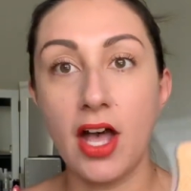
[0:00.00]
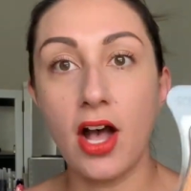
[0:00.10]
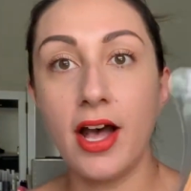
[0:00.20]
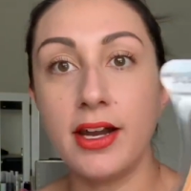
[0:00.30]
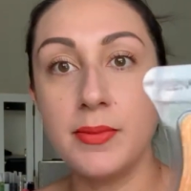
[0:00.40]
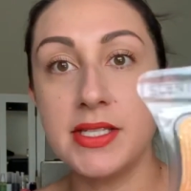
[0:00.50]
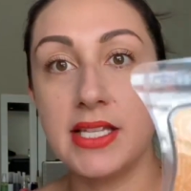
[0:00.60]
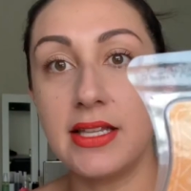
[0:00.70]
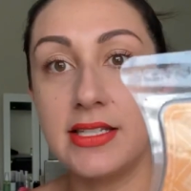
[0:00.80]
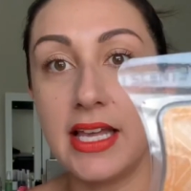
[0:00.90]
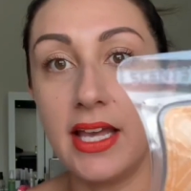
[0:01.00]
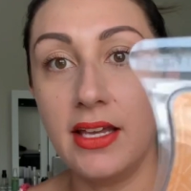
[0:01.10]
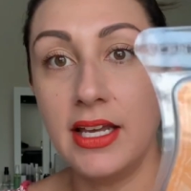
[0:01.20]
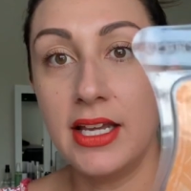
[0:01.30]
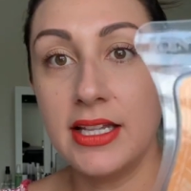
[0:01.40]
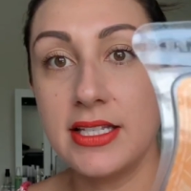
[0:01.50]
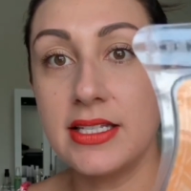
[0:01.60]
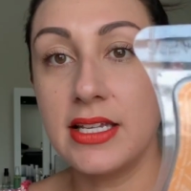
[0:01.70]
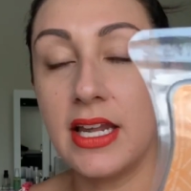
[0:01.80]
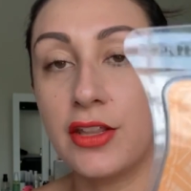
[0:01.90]
Autumn Sunset. This is
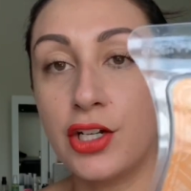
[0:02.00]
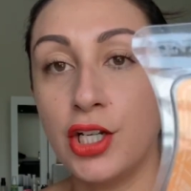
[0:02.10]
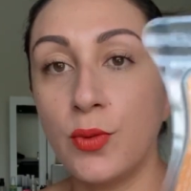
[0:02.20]
another new